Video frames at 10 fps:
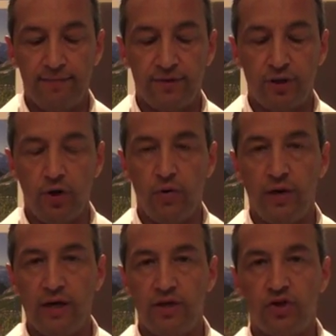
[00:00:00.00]
So
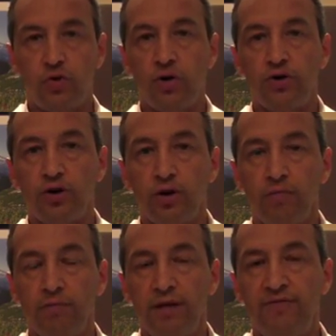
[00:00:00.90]
in the short
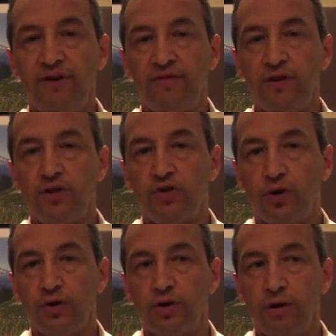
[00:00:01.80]
term, even if in the
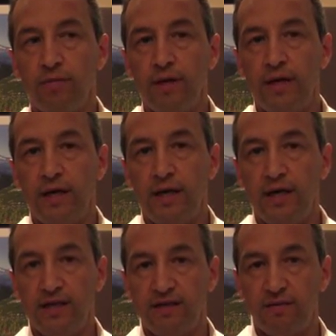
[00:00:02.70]
short term
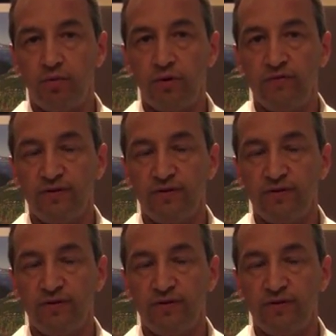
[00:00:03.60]
it proves